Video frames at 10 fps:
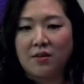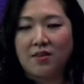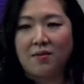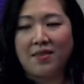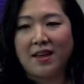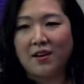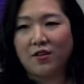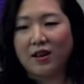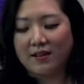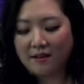with them, and that
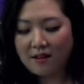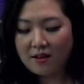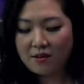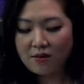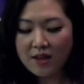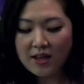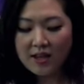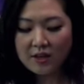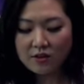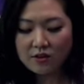creates a lot of
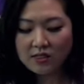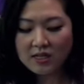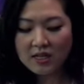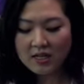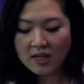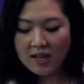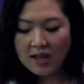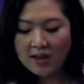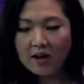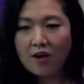interesting
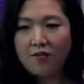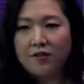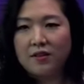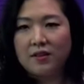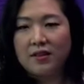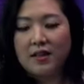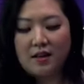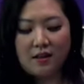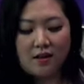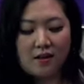and often
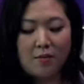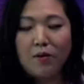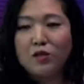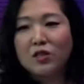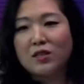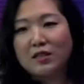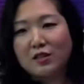uh, emotionally